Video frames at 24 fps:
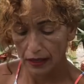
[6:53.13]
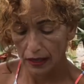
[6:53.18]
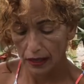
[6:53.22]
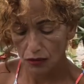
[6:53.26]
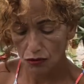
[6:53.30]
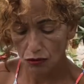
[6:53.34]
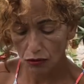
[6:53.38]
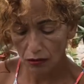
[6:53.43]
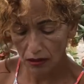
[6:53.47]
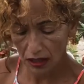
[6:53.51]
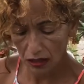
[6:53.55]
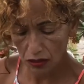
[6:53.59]

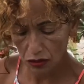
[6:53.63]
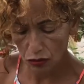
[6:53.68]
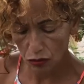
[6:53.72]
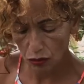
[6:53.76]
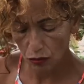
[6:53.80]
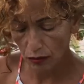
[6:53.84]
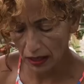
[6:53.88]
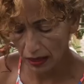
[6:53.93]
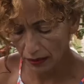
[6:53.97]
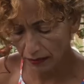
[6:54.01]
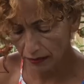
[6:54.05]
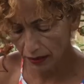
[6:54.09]
You can do
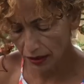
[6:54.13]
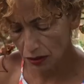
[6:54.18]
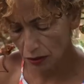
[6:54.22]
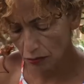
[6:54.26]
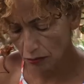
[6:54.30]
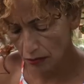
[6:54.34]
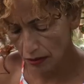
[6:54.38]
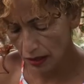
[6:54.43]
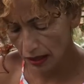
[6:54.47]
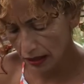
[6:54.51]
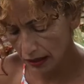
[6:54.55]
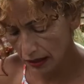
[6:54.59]
whatever you
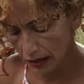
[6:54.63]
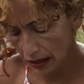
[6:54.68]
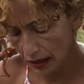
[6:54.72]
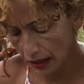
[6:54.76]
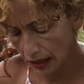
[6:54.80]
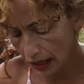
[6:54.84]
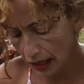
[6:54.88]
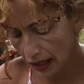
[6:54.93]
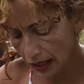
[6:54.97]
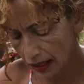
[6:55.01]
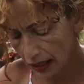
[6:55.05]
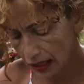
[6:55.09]
want
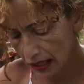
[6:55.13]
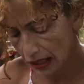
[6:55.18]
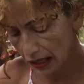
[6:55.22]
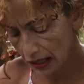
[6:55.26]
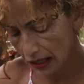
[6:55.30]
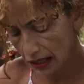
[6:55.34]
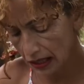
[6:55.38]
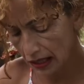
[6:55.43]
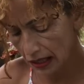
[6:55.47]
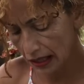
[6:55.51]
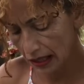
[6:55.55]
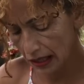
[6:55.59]

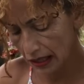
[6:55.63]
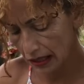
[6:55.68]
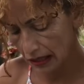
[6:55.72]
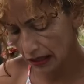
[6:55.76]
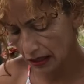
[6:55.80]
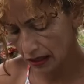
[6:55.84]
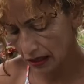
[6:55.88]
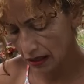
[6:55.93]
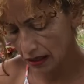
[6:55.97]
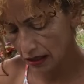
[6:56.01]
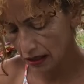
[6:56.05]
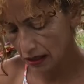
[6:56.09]
anytime.